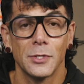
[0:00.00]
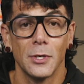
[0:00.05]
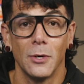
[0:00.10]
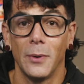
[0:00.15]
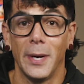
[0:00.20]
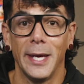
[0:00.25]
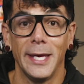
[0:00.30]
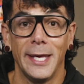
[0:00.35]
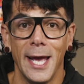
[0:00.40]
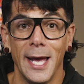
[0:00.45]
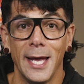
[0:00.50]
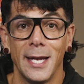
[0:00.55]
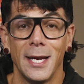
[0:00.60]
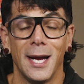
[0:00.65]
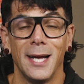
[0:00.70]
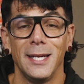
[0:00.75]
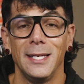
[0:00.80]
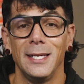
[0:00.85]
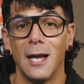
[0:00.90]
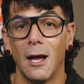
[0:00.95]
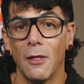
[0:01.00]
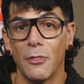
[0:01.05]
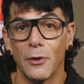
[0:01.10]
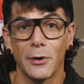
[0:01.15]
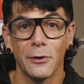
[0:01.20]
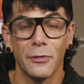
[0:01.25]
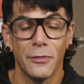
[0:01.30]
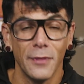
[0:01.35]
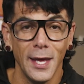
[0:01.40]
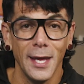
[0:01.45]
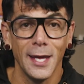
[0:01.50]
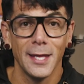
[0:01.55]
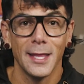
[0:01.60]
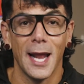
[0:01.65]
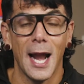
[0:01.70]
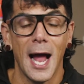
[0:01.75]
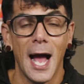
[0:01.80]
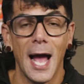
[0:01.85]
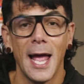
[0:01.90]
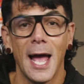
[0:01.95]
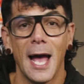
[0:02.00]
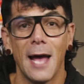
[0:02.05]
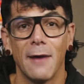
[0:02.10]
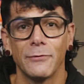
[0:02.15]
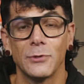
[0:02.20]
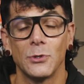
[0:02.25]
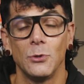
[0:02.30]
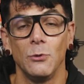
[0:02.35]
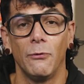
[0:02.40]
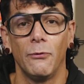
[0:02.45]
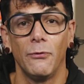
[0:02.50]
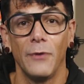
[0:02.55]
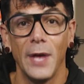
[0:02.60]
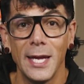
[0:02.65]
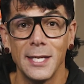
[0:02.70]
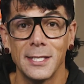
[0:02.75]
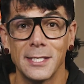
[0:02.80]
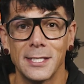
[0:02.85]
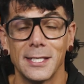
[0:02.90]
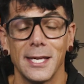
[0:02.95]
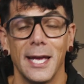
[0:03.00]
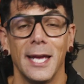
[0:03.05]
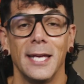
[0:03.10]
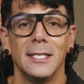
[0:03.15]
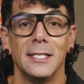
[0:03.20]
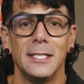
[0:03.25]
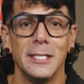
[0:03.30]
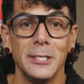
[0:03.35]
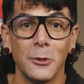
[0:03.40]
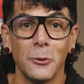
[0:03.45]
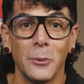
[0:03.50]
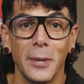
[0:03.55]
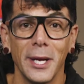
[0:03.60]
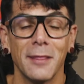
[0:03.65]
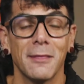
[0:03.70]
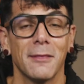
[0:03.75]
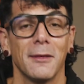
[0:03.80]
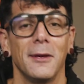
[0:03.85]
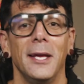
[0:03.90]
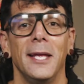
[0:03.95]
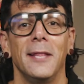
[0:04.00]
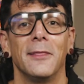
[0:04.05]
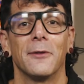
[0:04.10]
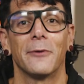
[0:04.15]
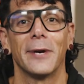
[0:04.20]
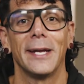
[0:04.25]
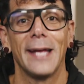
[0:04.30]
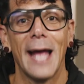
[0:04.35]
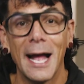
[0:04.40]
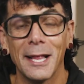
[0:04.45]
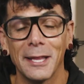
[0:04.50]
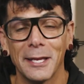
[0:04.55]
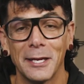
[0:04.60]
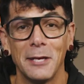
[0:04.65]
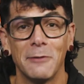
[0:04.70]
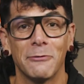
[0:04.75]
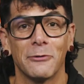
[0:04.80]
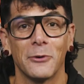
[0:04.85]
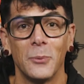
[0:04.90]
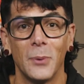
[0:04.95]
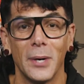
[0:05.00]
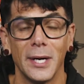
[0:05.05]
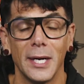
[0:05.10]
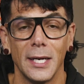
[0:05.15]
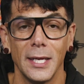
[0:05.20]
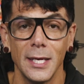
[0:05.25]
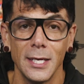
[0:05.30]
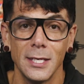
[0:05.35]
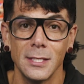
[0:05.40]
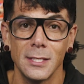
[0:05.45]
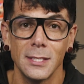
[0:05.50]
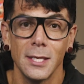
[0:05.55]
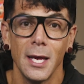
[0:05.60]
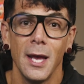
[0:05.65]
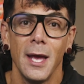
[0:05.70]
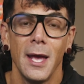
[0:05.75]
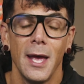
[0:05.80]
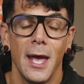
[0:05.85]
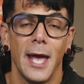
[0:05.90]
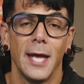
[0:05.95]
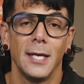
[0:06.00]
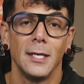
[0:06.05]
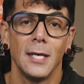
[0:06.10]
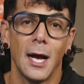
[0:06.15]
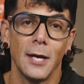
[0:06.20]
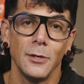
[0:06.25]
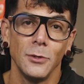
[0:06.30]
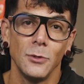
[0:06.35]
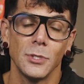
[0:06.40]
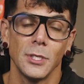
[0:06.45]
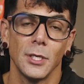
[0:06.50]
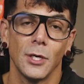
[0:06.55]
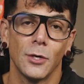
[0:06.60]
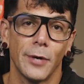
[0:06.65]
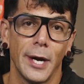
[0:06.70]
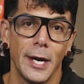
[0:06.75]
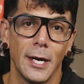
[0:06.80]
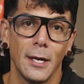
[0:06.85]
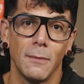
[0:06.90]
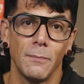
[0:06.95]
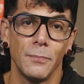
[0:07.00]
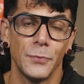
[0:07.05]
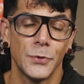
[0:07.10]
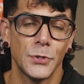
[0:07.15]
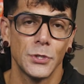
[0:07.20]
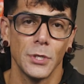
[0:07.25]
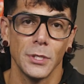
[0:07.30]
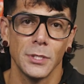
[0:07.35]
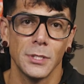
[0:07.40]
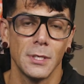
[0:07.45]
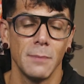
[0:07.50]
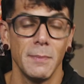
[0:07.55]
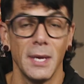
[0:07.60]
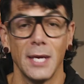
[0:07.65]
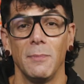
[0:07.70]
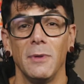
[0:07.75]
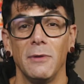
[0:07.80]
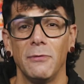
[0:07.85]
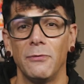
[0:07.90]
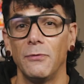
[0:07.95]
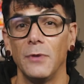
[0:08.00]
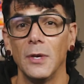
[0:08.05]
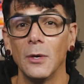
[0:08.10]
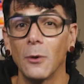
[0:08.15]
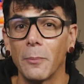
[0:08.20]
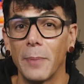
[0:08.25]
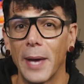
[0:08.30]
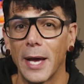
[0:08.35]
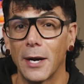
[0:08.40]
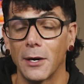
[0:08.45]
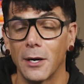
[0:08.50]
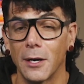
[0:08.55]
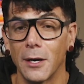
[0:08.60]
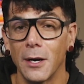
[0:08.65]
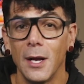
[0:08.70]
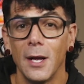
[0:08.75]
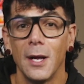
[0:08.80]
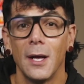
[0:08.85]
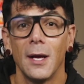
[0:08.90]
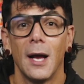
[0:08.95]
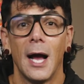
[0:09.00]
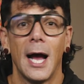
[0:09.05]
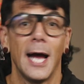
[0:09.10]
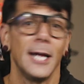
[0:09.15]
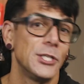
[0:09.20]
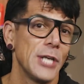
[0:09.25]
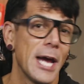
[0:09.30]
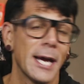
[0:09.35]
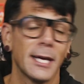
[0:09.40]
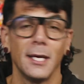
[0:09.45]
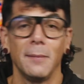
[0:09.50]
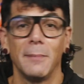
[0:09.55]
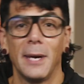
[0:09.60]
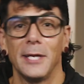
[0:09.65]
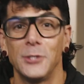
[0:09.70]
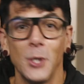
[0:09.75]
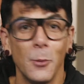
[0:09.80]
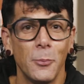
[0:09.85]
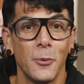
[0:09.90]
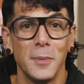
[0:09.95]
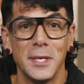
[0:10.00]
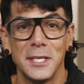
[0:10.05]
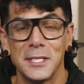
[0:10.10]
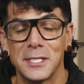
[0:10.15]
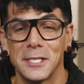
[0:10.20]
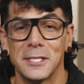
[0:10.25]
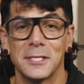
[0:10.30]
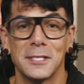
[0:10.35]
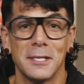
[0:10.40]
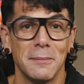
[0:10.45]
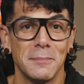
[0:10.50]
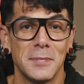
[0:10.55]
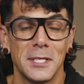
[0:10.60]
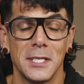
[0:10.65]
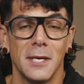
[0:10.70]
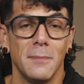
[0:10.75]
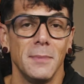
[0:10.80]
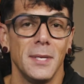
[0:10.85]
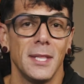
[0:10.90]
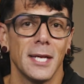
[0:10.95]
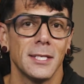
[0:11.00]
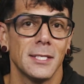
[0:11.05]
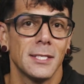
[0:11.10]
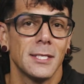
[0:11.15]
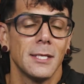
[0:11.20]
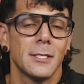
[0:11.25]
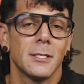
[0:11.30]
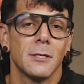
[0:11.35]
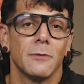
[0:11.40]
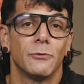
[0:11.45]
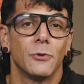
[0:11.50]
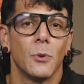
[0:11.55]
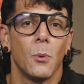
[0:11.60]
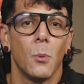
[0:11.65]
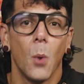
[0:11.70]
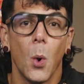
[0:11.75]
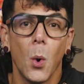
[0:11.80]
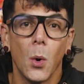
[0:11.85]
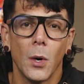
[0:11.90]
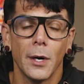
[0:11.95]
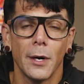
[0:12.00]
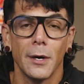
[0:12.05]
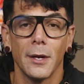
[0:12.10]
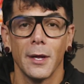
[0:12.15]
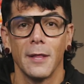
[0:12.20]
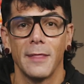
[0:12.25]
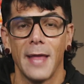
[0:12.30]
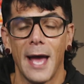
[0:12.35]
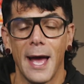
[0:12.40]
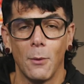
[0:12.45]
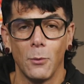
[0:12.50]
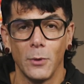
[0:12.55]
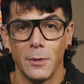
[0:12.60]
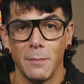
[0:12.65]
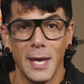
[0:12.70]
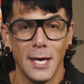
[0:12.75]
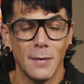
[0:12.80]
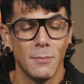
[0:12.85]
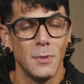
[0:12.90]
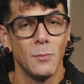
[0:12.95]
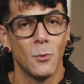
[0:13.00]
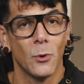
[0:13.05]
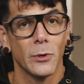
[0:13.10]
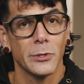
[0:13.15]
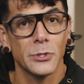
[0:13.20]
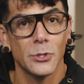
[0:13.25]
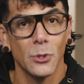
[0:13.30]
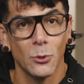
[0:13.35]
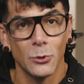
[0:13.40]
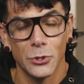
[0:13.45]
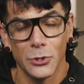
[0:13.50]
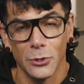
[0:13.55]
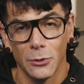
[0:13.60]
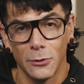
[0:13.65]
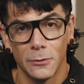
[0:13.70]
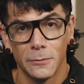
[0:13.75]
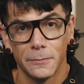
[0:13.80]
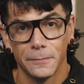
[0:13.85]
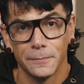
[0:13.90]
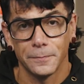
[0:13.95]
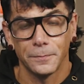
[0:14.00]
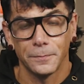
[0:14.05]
so again, another thing that I have to face and deal with in the reality for what it is, and not using Kratom just to make me feel better, hijacking my dopamine system to give me that sense of reward that would make me more social.